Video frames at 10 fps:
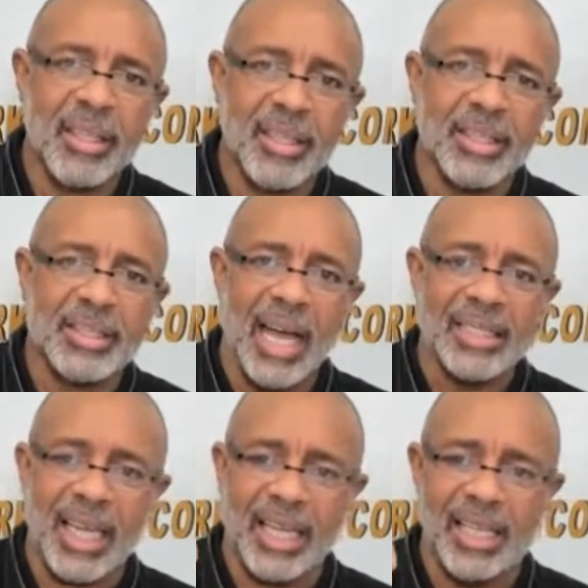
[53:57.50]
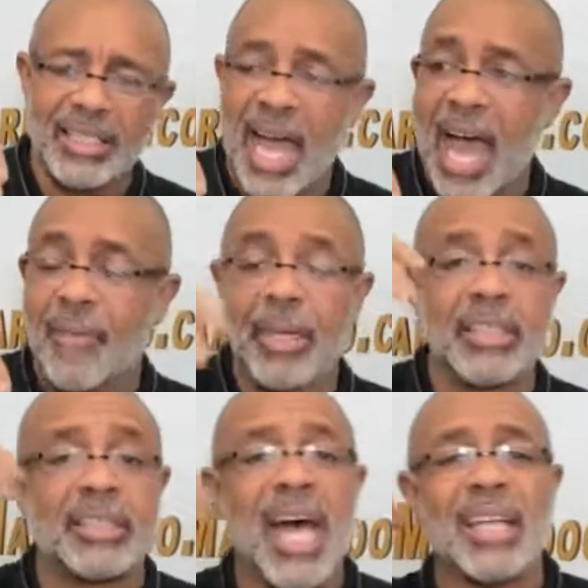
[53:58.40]
You start taking a dive, and it
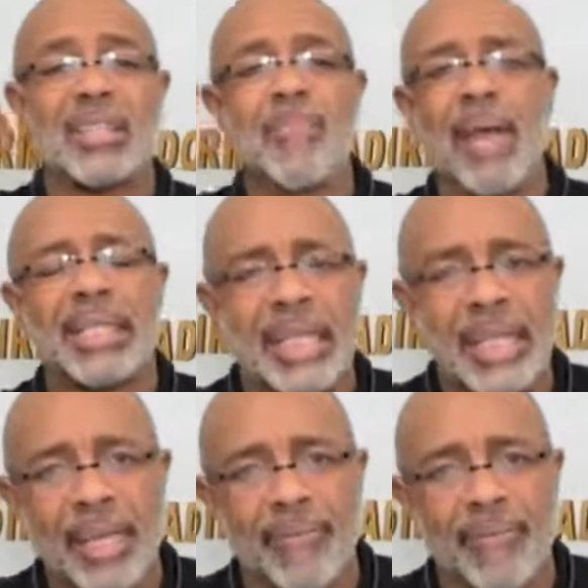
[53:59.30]
starts mentally